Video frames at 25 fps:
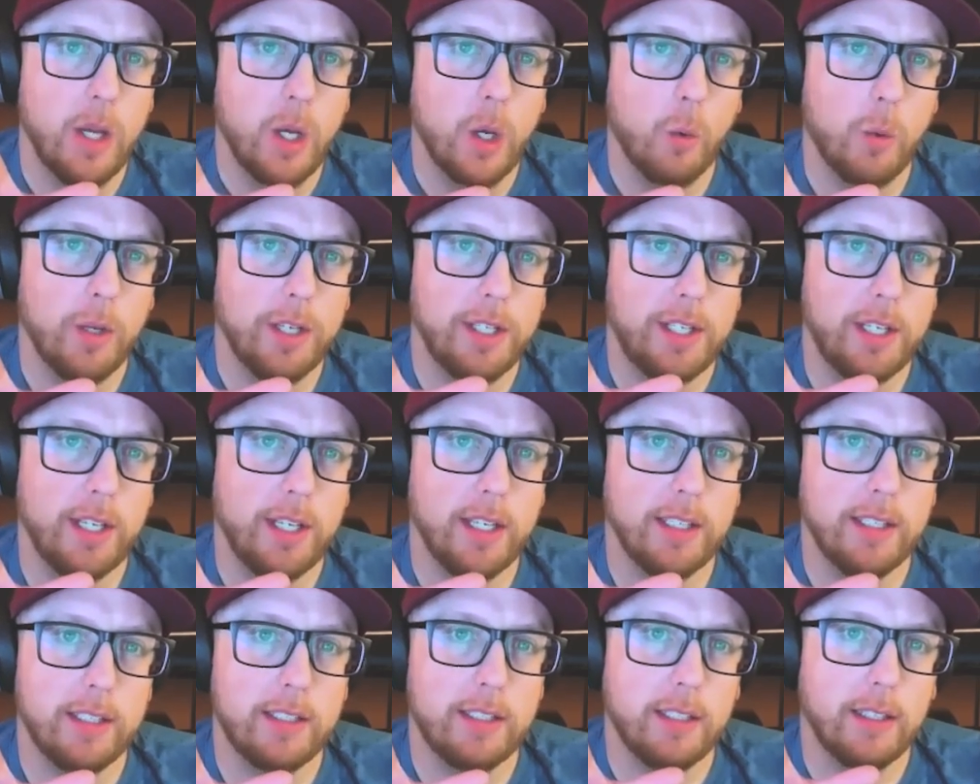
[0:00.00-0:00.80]
which
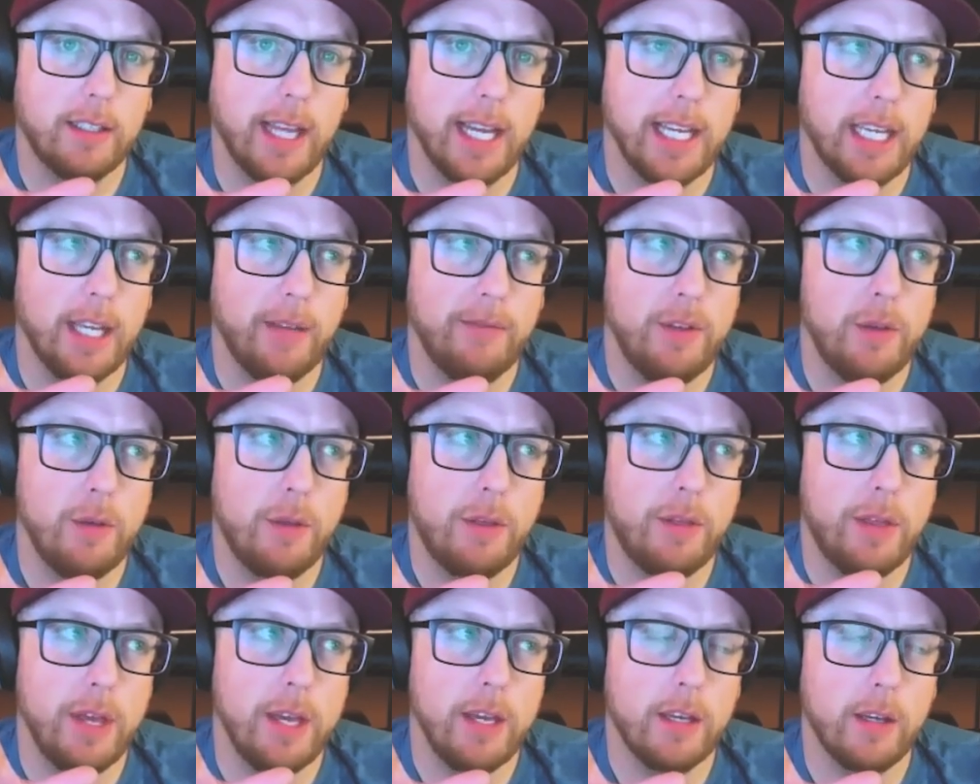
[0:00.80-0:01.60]
is like if you
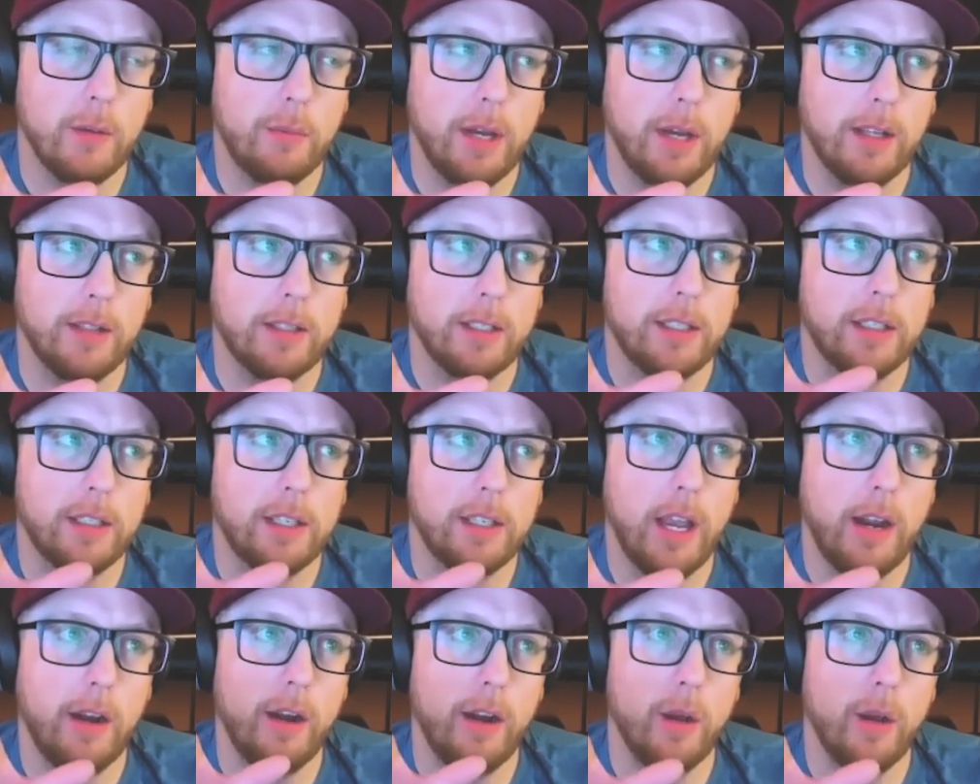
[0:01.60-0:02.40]
think about the
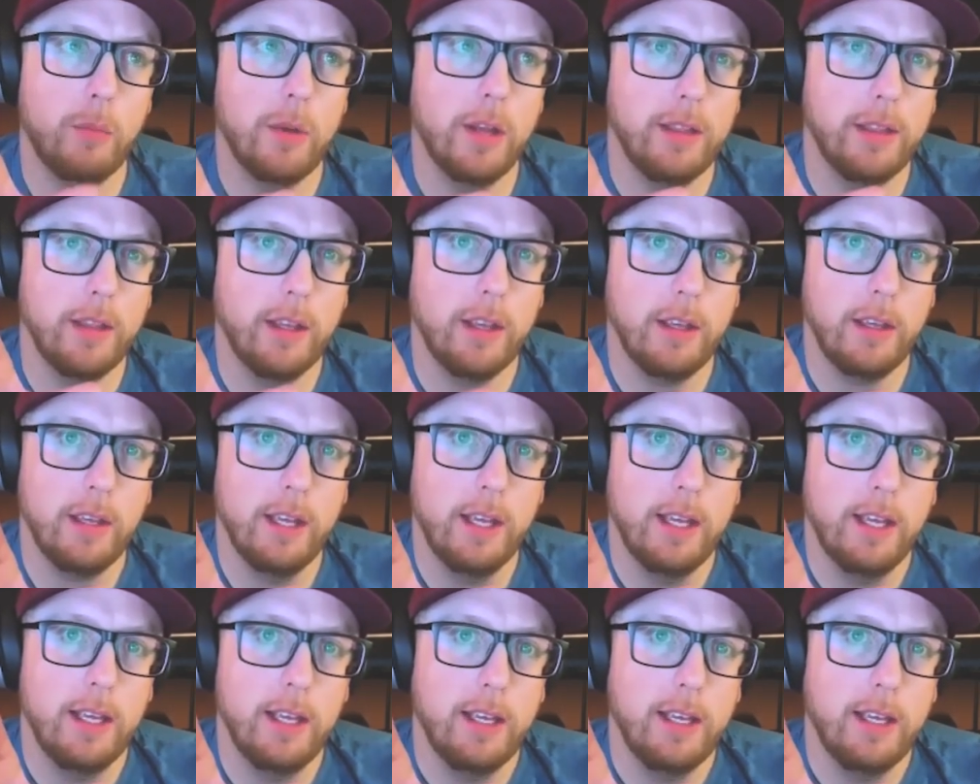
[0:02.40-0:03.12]
scarab and the